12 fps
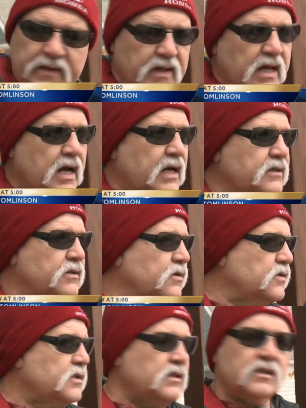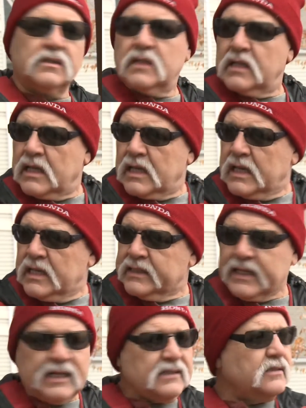the condos, and
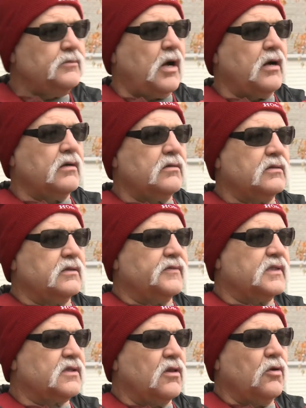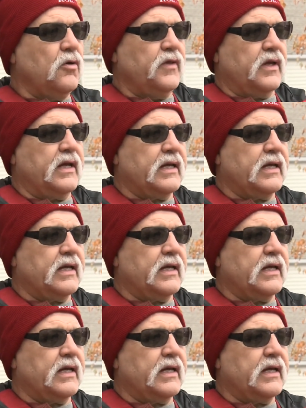they got some articles of his clothing,